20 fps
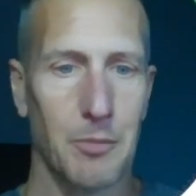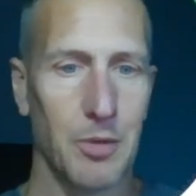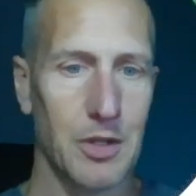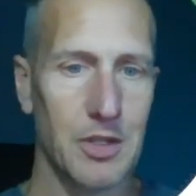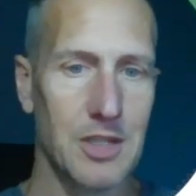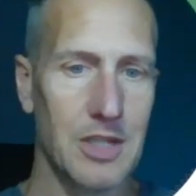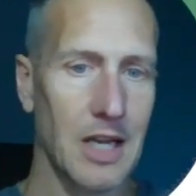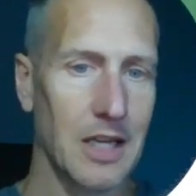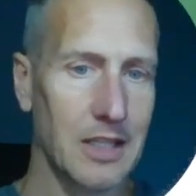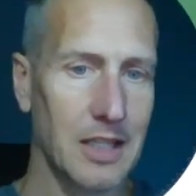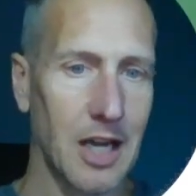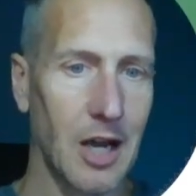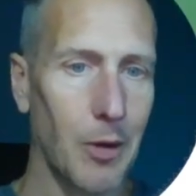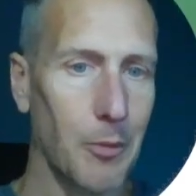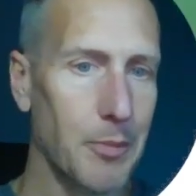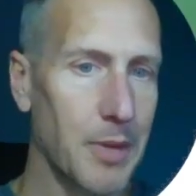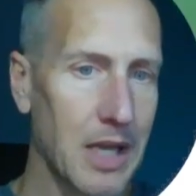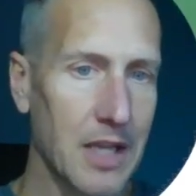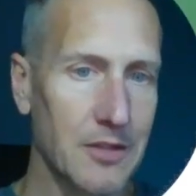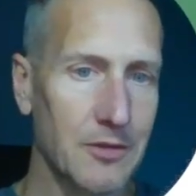projectile
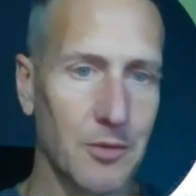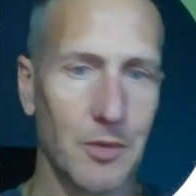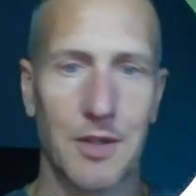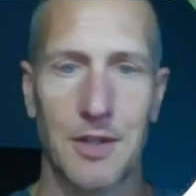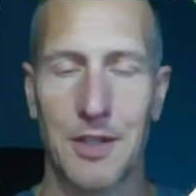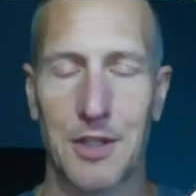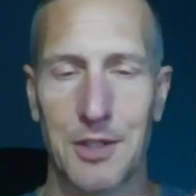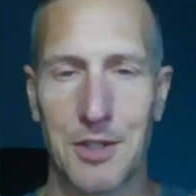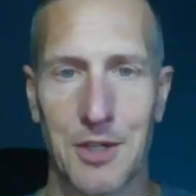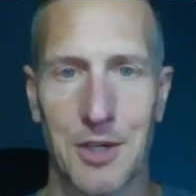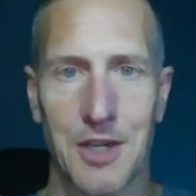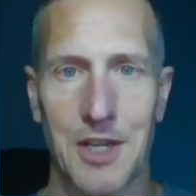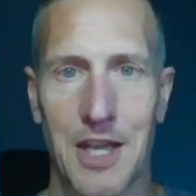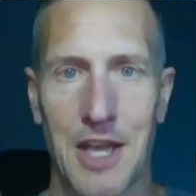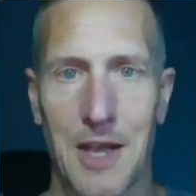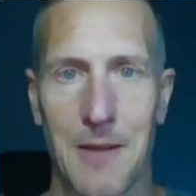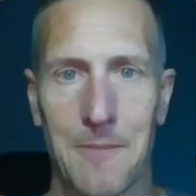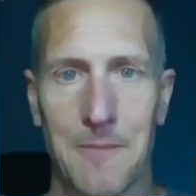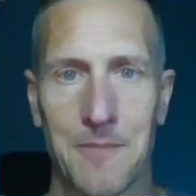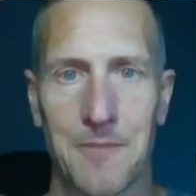based within your
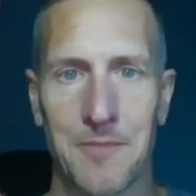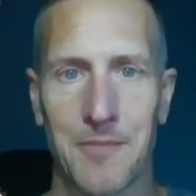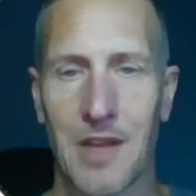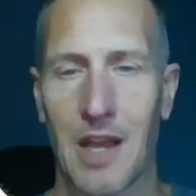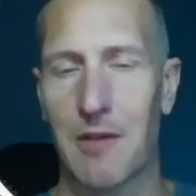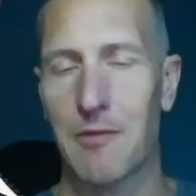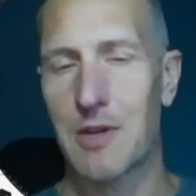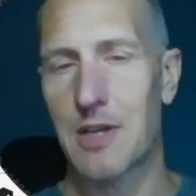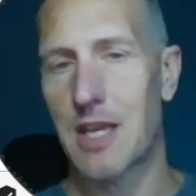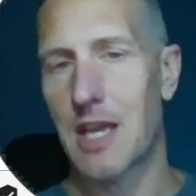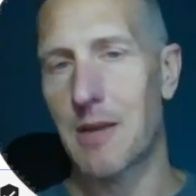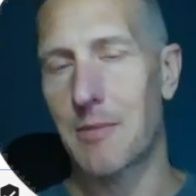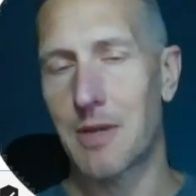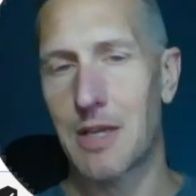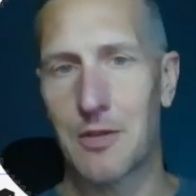game. Every game